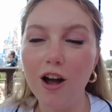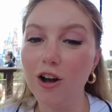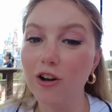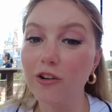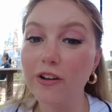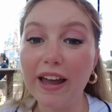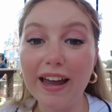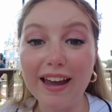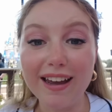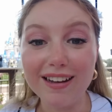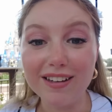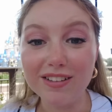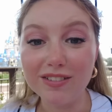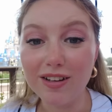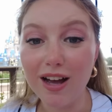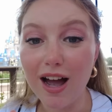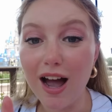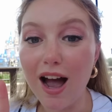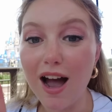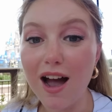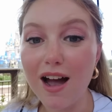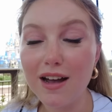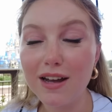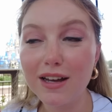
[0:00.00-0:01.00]
Okay,
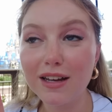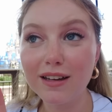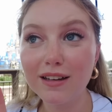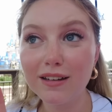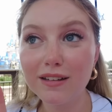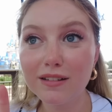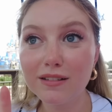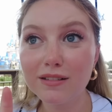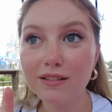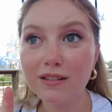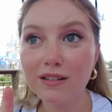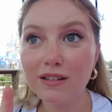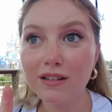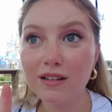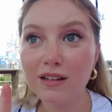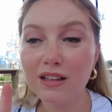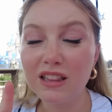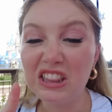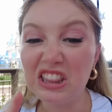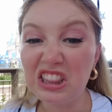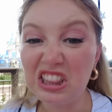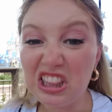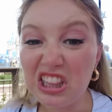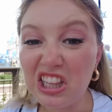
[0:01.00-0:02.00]
I
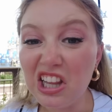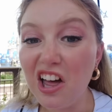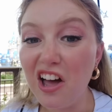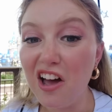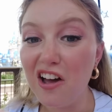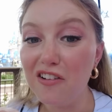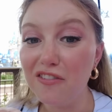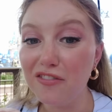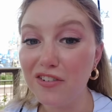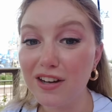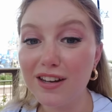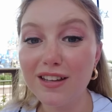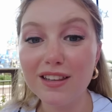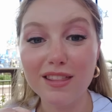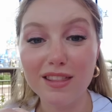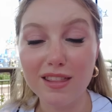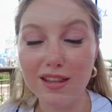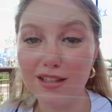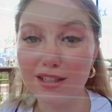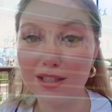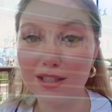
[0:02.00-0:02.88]
love this